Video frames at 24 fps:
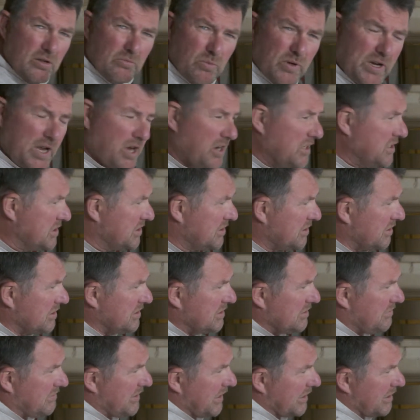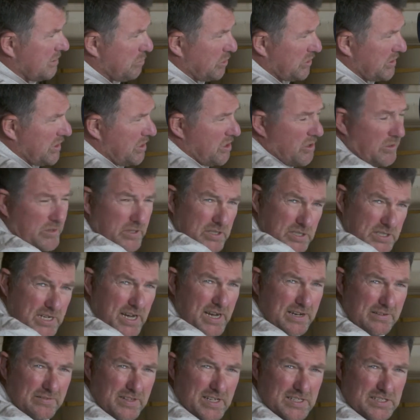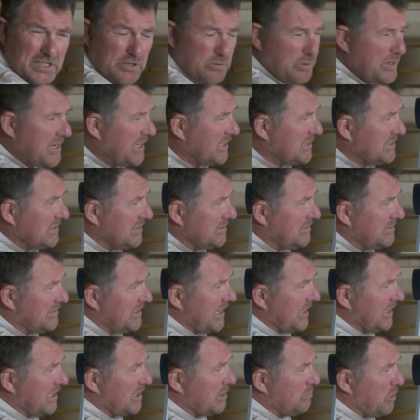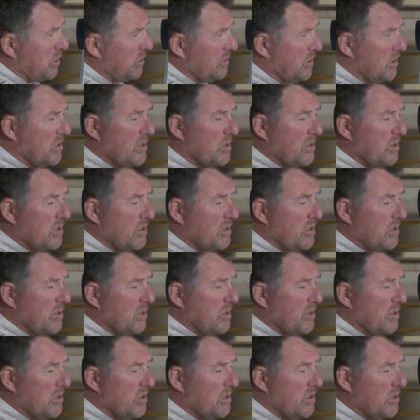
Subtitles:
we now start to think about the other side of this equation and thinking about